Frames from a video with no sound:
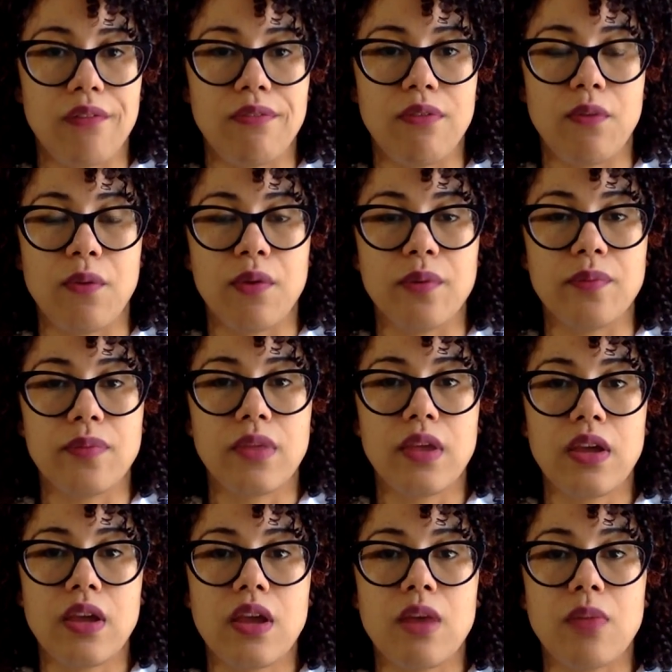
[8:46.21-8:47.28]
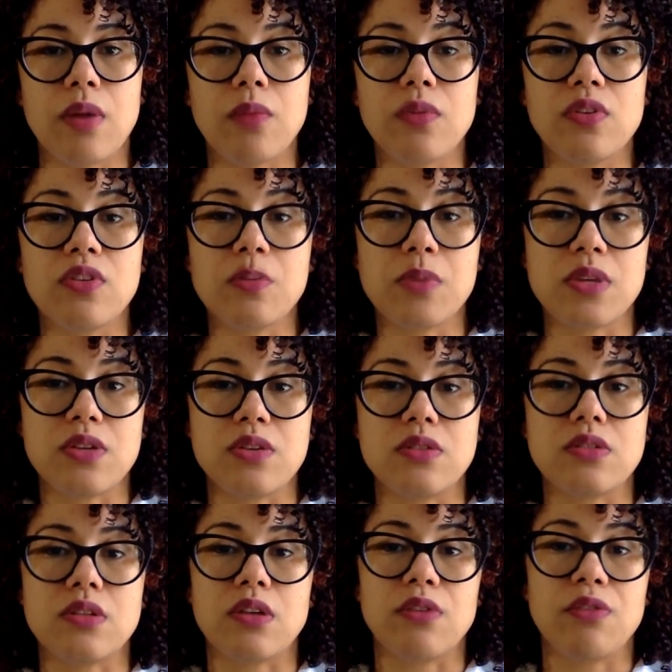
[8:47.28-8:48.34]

form, but I'm going to be using